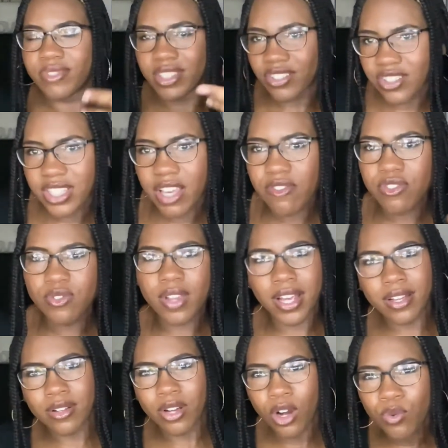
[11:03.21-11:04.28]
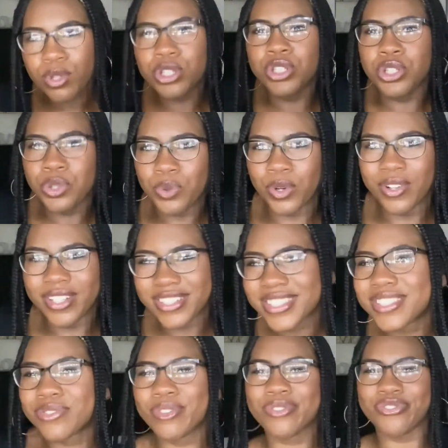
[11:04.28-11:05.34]
Just gives you like a renewal. It
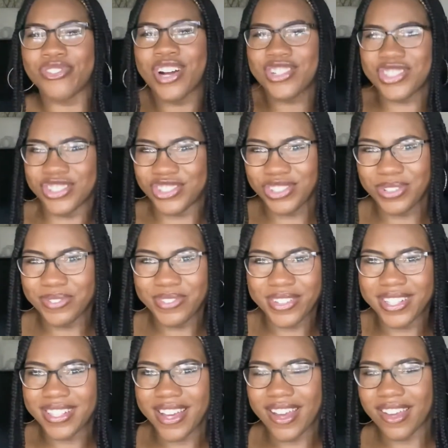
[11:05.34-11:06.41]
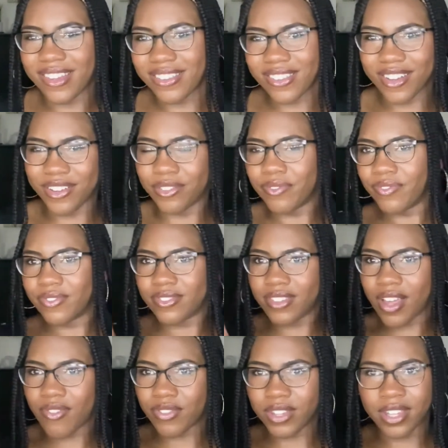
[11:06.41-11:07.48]
just refreshes you for the day. So
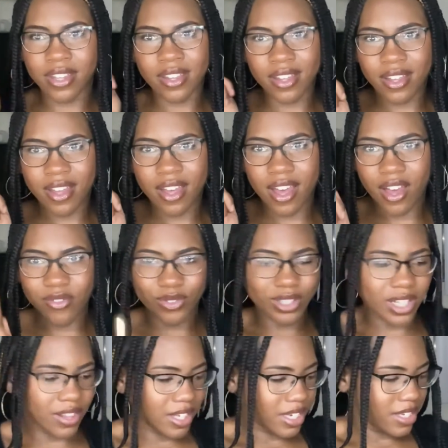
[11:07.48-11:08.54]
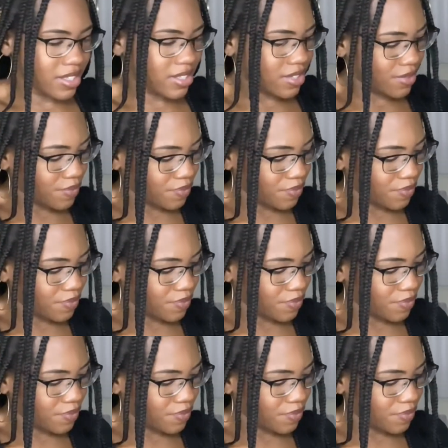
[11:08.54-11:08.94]
definitely have one of these.